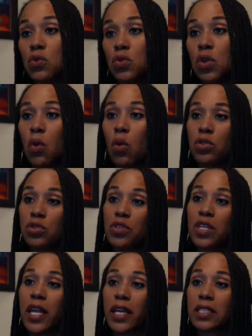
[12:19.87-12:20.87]
And
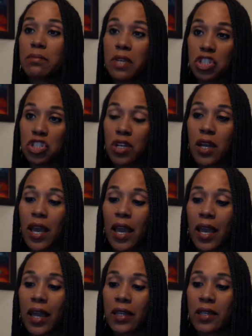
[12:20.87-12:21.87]
because the
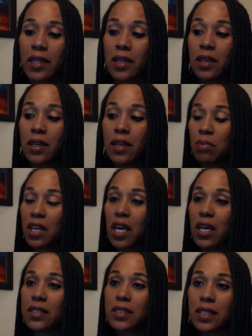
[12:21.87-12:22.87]
mission that he had
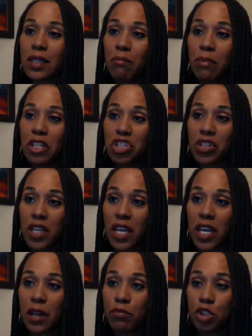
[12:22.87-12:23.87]
trained for, and
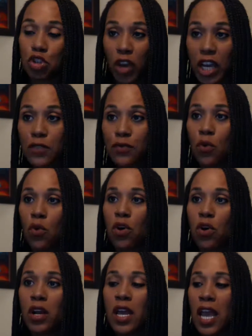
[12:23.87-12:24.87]
they practiced, and
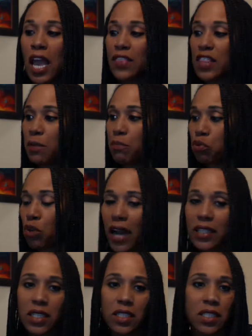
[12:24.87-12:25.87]
he says in the
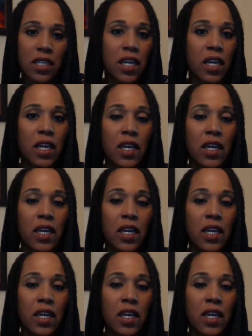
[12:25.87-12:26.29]
movie,